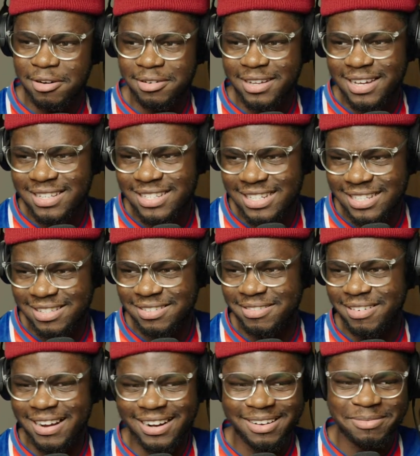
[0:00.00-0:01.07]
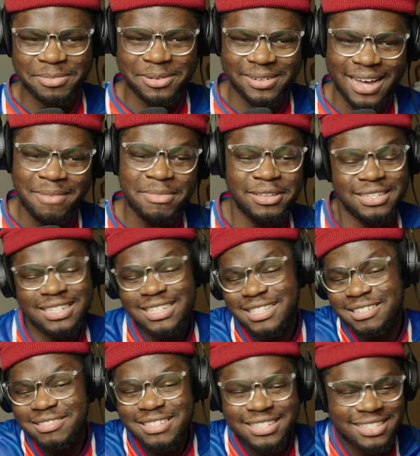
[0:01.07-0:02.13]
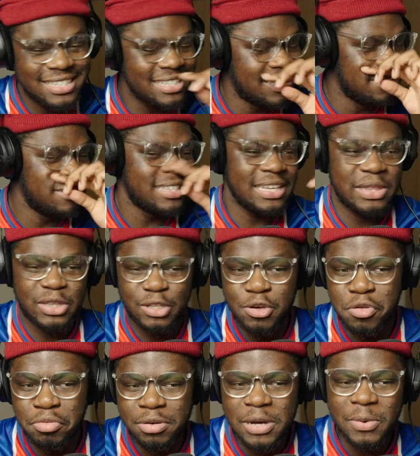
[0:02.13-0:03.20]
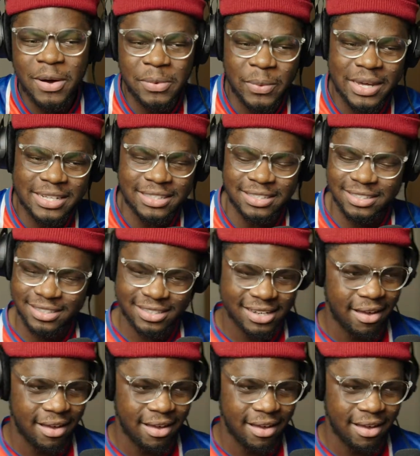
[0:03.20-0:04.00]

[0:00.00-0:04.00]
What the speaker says: Okay, 6-2 quite humble. I mean, 6-2 is like 2-3-1 wins.